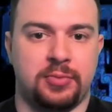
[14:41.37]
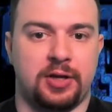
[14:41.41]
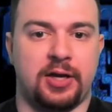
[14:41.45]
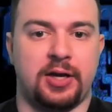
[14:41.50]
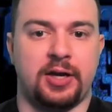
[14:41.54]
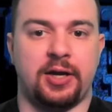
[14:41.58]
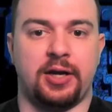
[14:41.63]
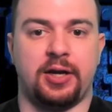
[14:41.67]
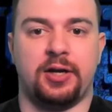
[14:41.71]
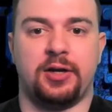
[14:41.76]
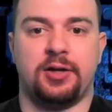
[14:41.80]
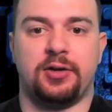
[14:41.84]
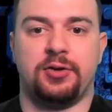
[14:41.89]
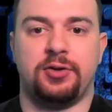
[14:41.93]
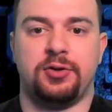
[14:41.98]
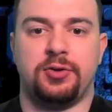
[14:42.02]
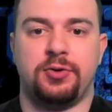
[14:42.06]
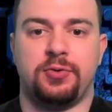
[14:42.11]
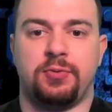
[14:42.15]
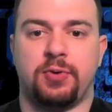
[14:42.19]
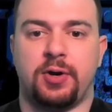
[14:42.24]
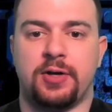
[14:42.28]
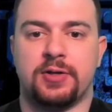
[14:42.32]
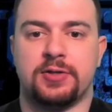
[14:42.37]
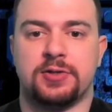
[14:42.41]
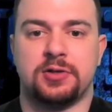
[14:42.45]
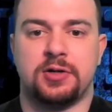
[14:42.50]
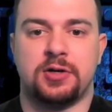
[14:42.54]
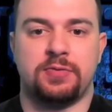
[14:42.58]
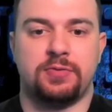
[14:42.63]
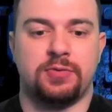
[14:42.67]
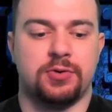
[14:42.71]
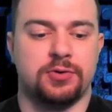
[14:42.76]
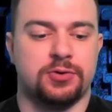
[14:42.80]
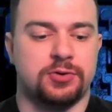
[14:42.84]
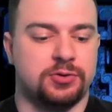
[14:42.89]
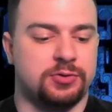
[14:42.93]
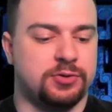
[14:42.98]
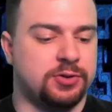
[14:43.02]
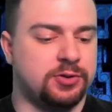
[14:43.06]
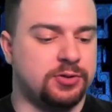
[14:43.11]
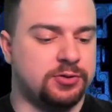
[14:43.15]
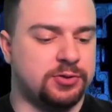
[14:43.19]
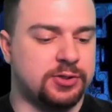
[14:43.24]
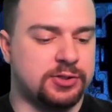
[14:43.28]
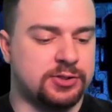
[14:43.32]
and you'd write software to
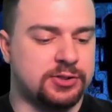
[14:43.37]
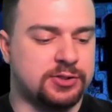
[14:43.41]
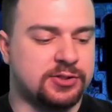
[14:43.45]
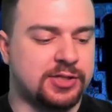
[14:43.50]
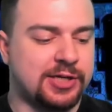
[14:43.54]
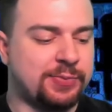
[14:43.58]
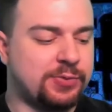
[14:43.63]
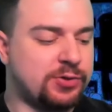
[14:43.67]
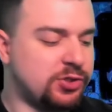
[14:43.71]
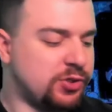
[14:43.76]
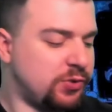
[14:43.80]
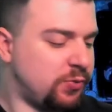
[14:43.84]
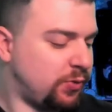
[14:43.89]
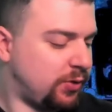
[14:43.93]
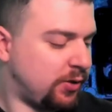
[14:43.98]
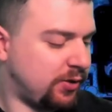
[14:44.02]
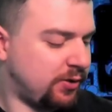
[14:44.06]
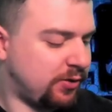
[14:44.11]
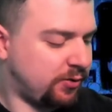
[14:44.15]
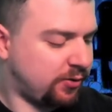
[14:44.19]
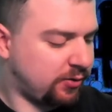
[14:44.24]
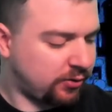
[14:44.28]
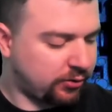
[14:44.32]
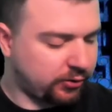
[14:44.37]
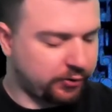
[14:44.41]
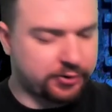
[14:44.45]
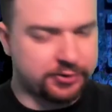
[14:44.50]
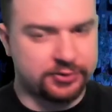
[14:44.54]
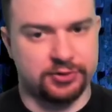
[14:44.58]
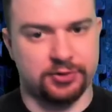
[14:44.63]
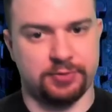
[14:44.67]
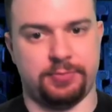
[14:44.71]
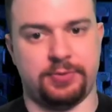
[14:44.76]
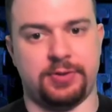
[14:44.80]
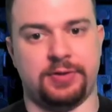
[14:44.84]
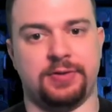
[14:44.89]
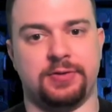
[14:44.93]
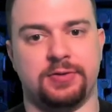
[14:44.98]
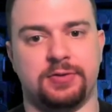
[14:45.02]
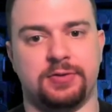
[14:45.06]
it just the same as you would the 32-bit,